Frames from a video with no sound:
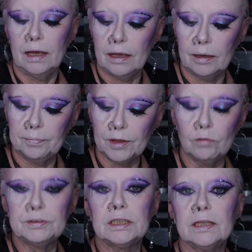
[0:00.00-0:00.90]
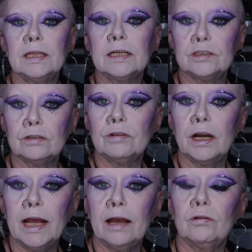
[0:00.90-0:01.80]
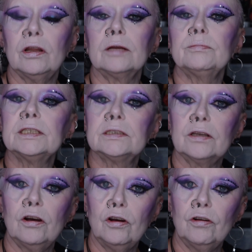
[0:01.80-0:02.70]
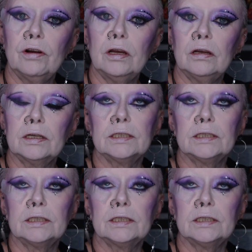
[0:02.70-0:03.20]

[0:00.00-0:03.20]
Obviously things that run out, like mascara,